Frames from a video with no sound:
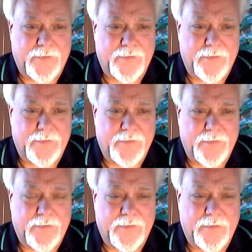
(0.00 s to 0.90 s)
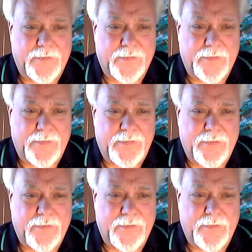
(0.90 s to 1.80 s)
So I can understand why you
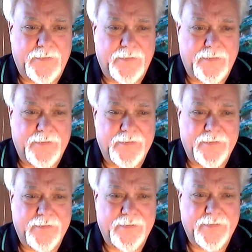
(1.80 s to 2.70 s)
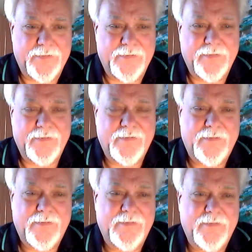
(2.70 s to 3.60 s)
didn't maybe cover very
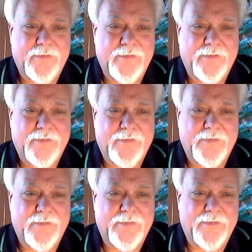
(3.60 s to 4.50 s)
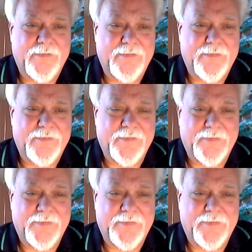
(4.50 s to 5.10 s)
much about him. Um,